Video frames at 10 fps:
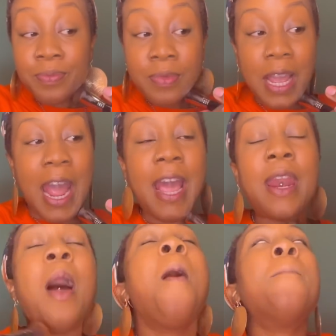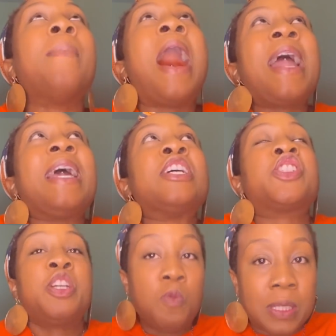And my
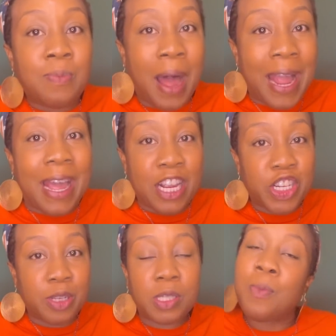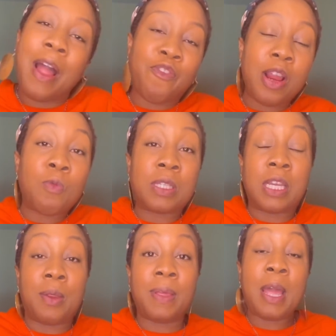issue was my issue. So my friend wasn't
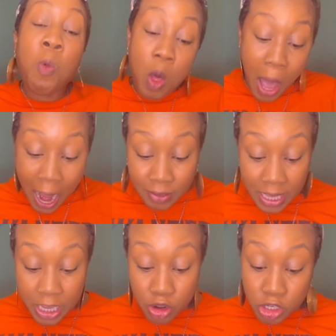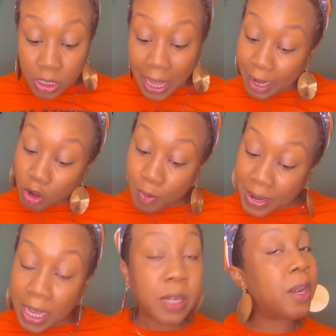going to be like, well, I think you should like her
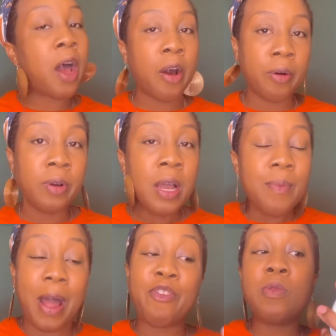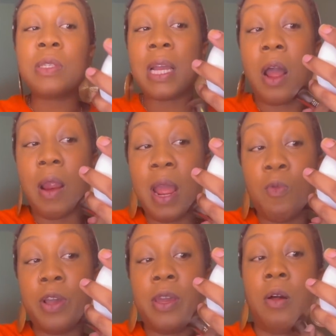because, no. My friend was like, all right,
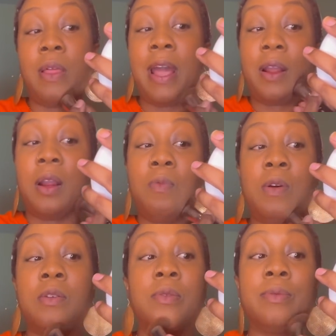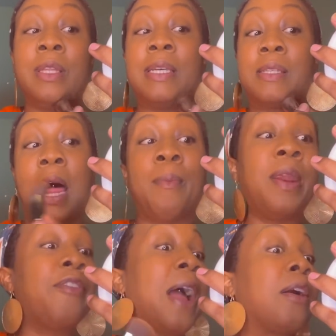well, you don't like her? Well, listen, I'm going to
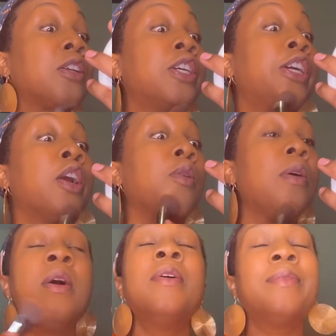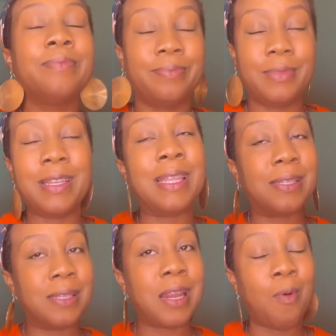invite her to your, this
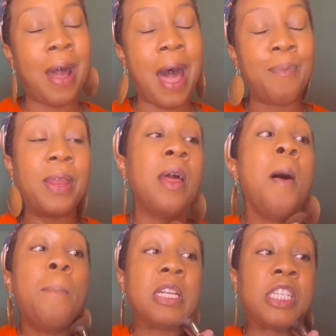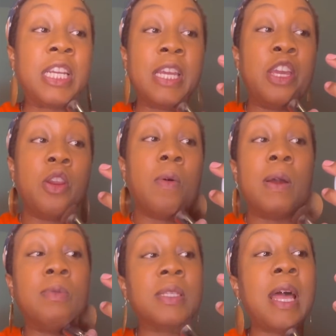is not what happened. But she, you know, it
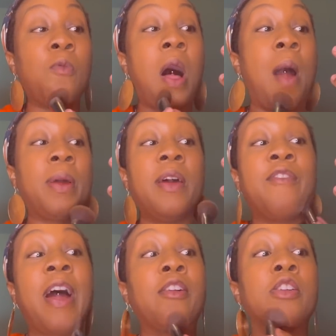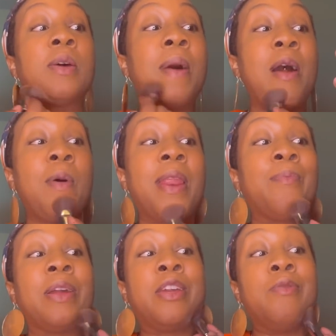was like, well, I'm going to invite her to my wedding,
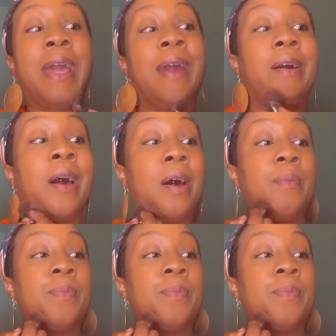but you can't come.